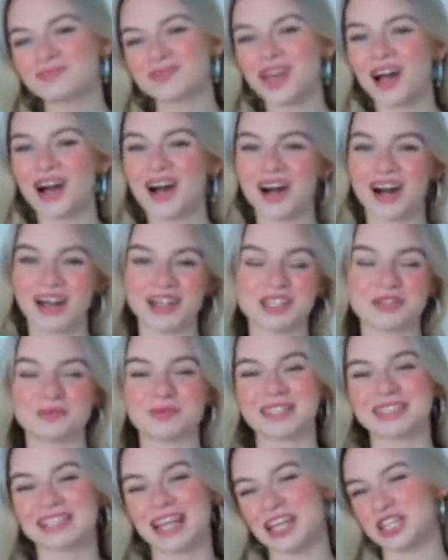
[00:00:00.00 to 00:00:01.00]

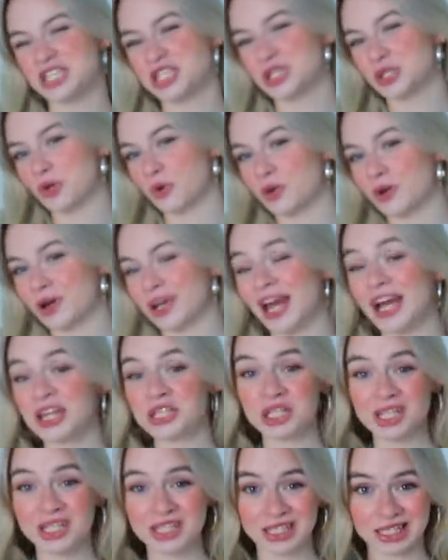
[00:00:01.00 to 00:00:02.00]
100% sure on it.
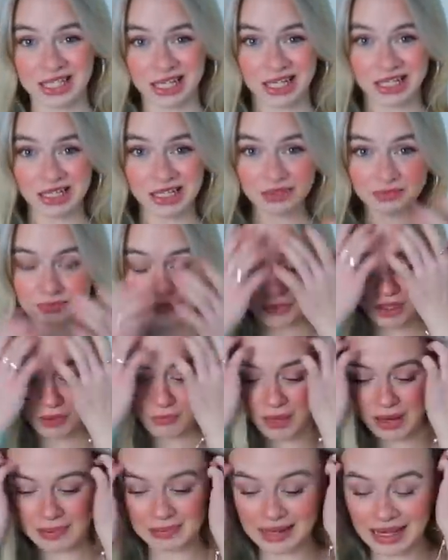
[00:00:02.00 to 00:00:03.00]
As you can see,
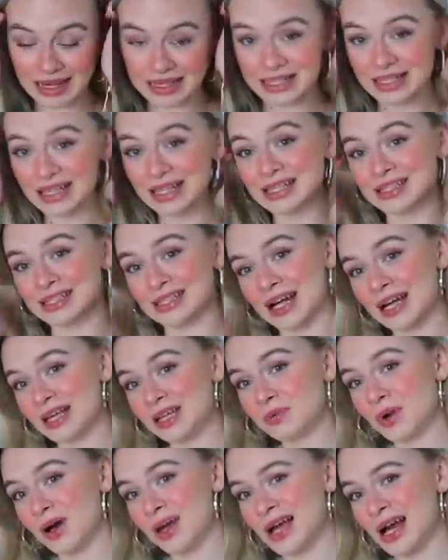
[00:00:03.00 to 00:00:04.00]
my plan didn't
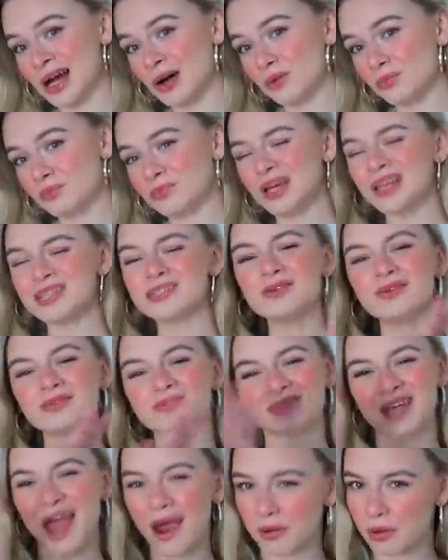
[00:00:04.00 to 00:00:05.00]
exactly work out, but it's
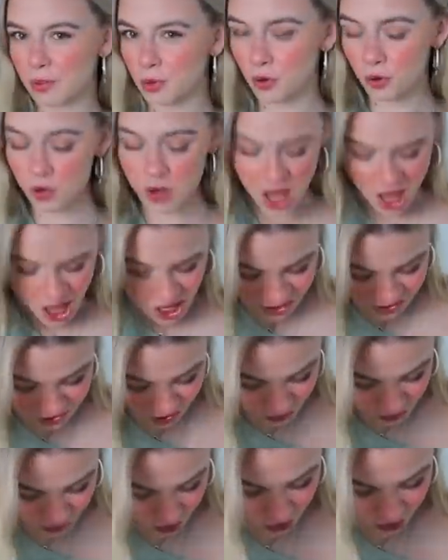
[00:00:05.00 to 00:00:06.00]
not terrible.
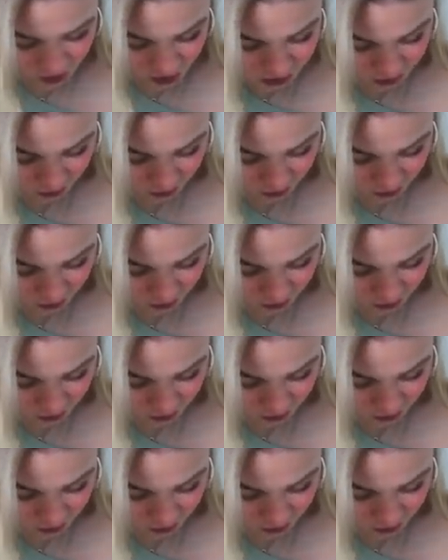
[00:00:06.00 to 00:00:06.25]
So the colours